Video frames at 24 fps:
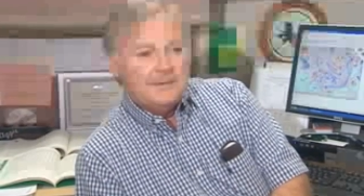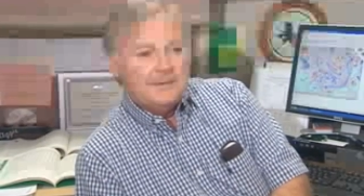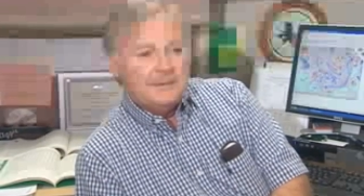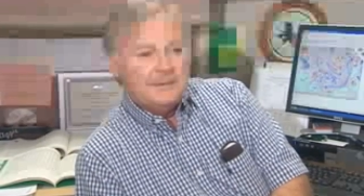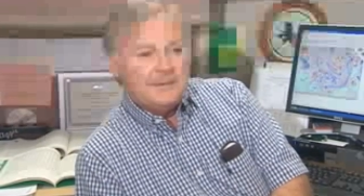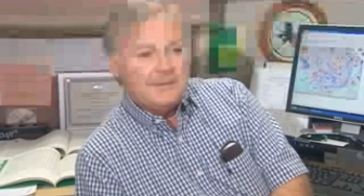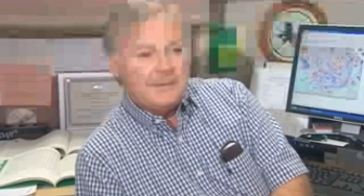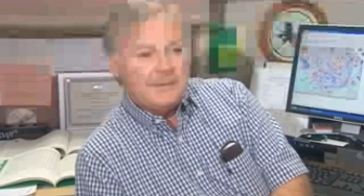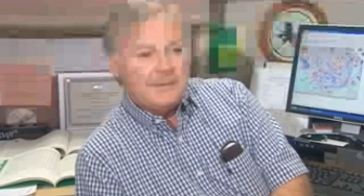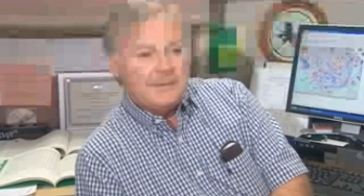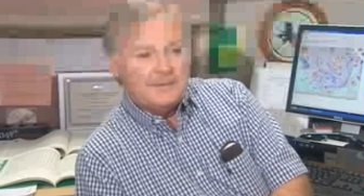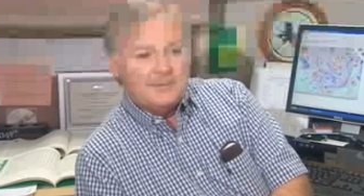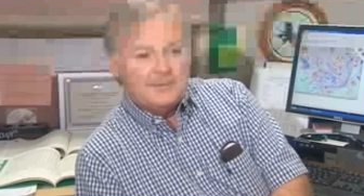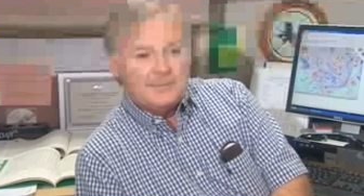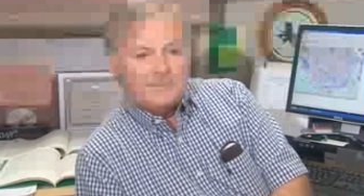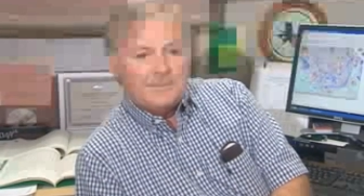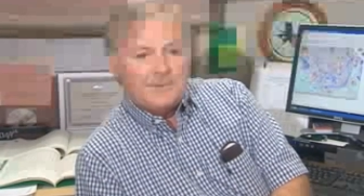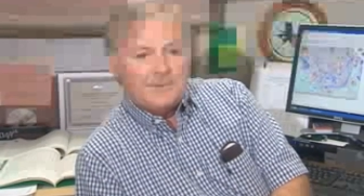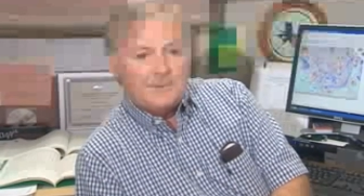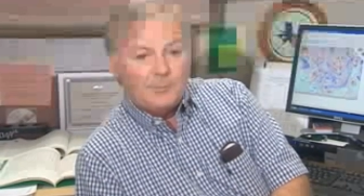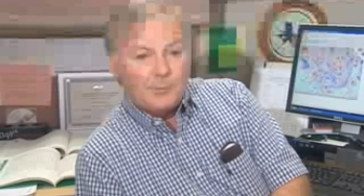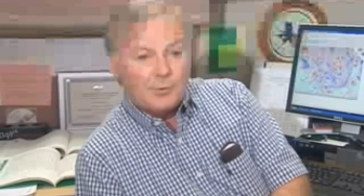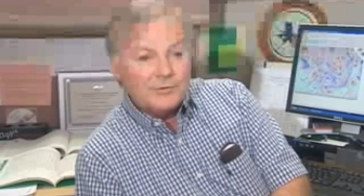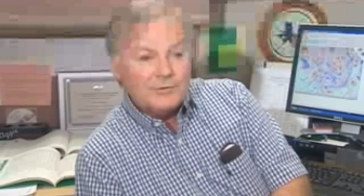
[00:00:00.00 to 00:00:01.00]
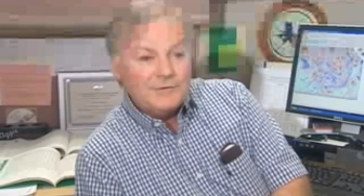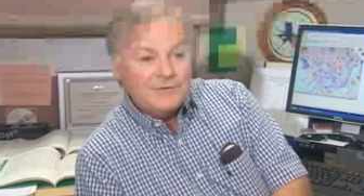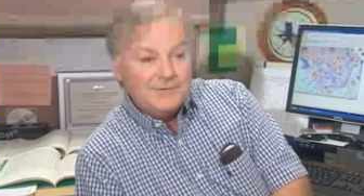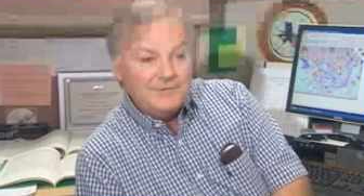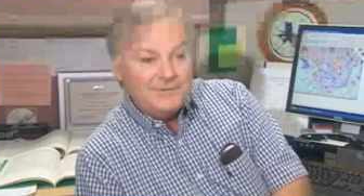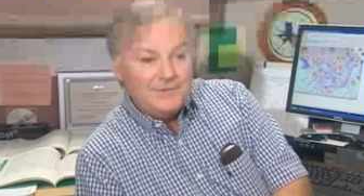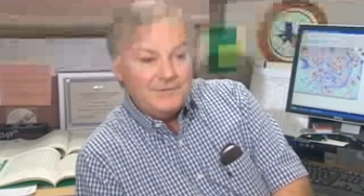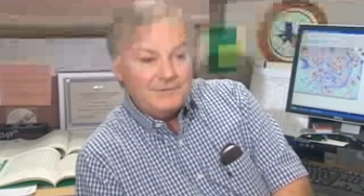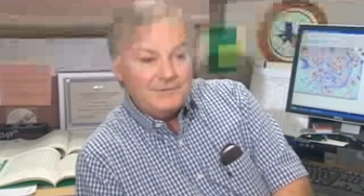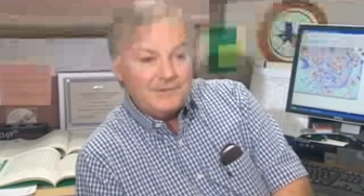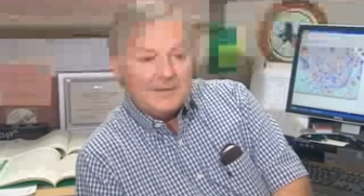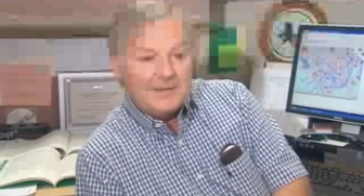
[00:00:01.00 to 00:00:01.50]
They're, they're more
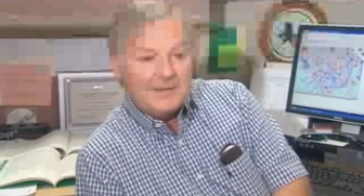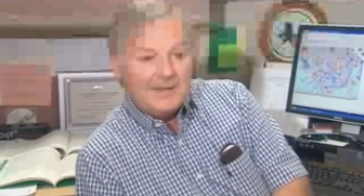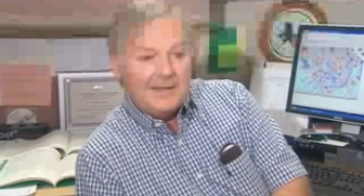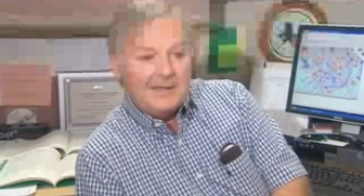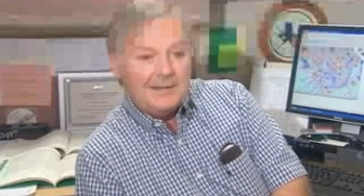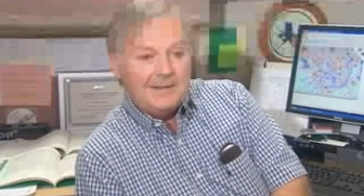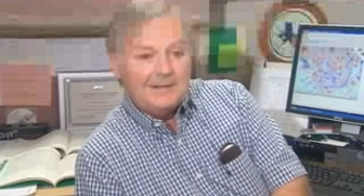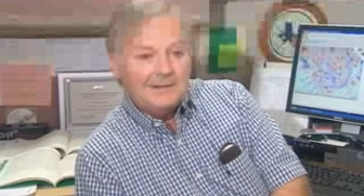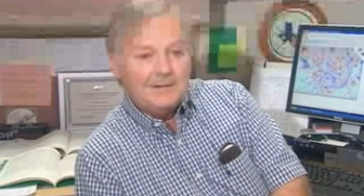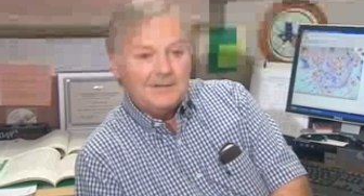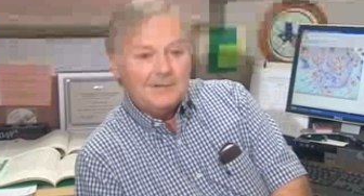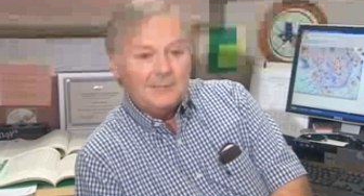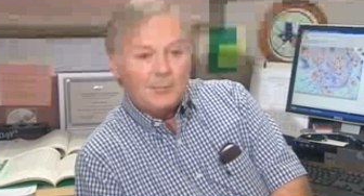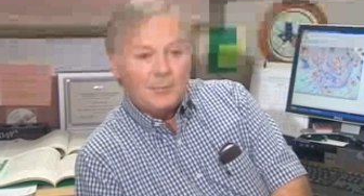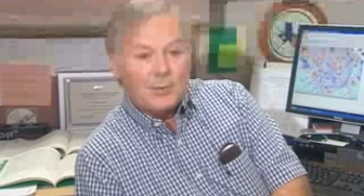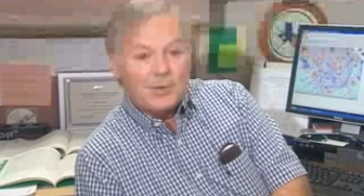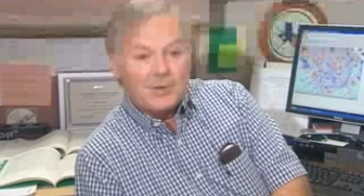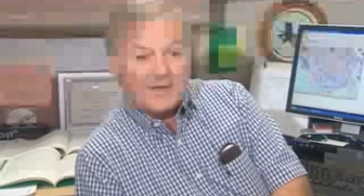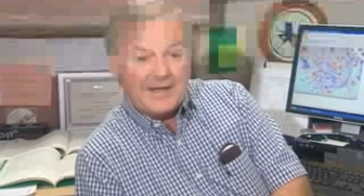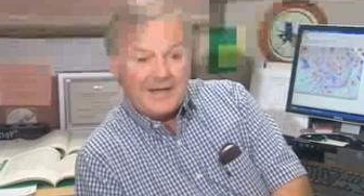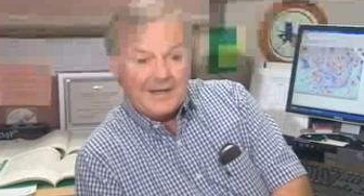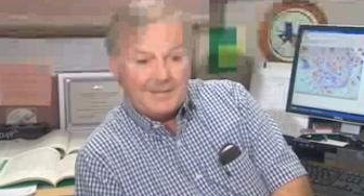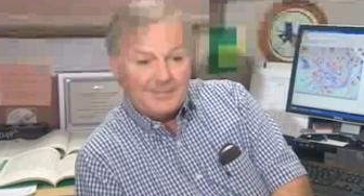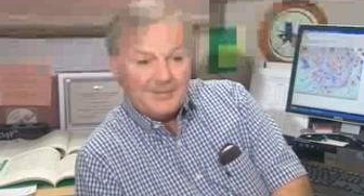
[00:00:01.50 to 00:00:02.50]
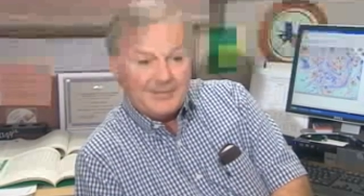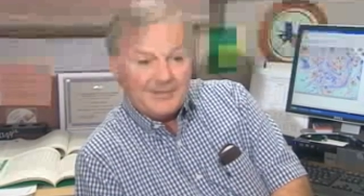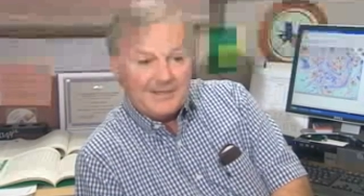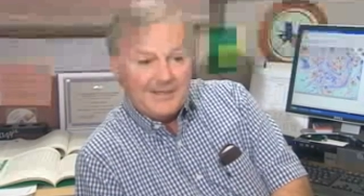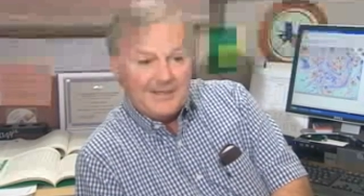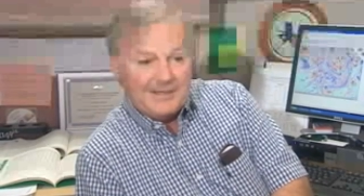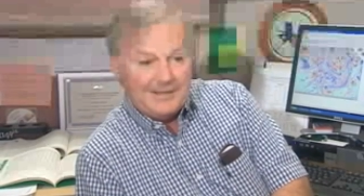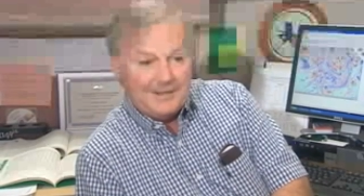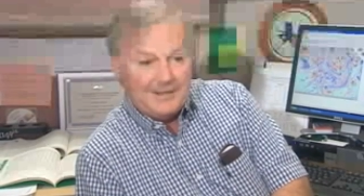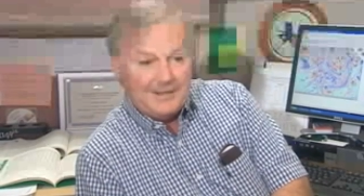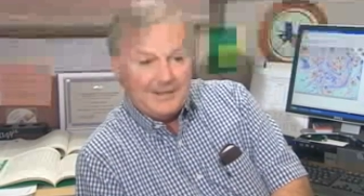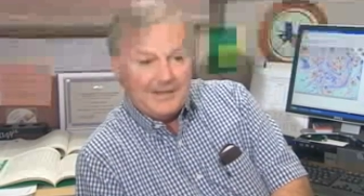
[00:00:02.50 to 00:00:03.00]
sophisticated, they're more
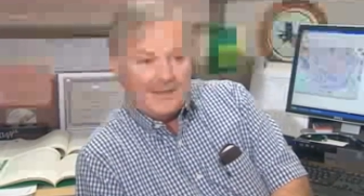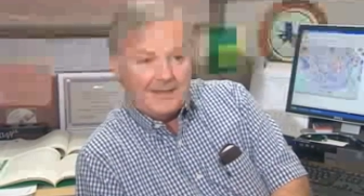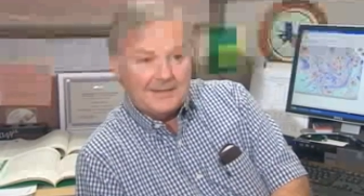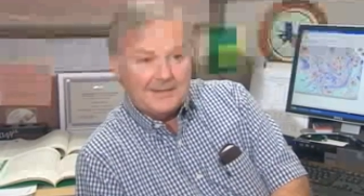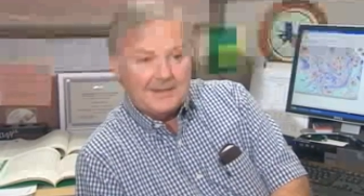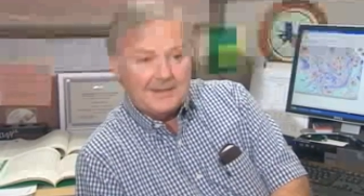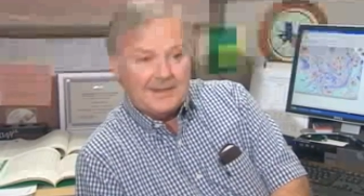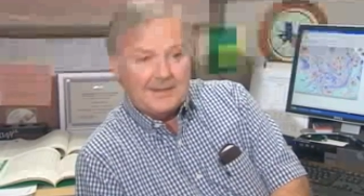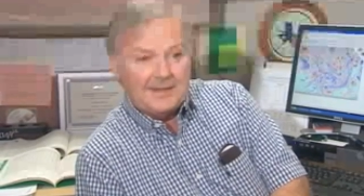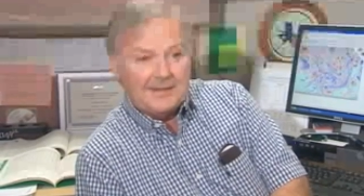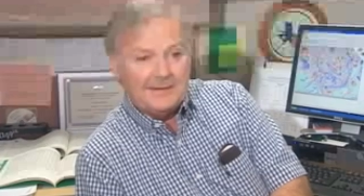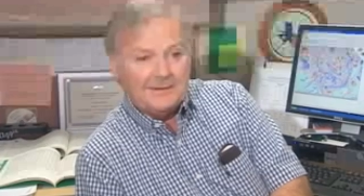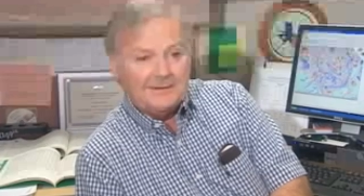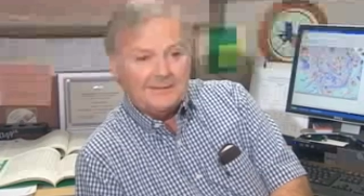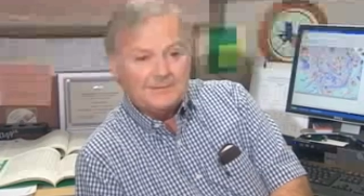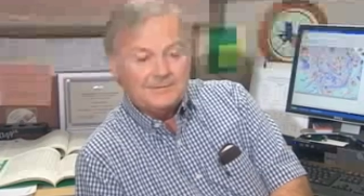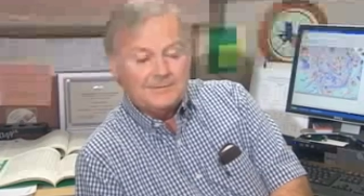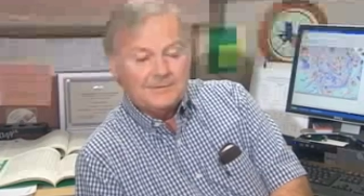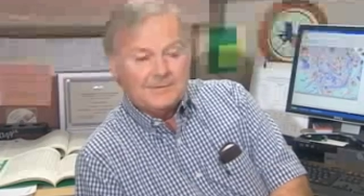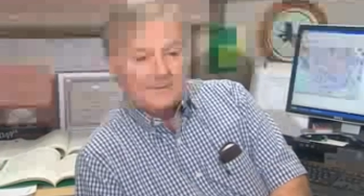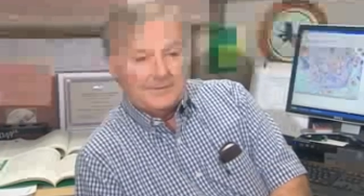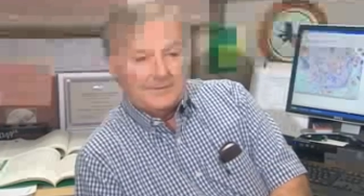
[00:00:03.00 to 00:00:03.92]
complicated to analyze.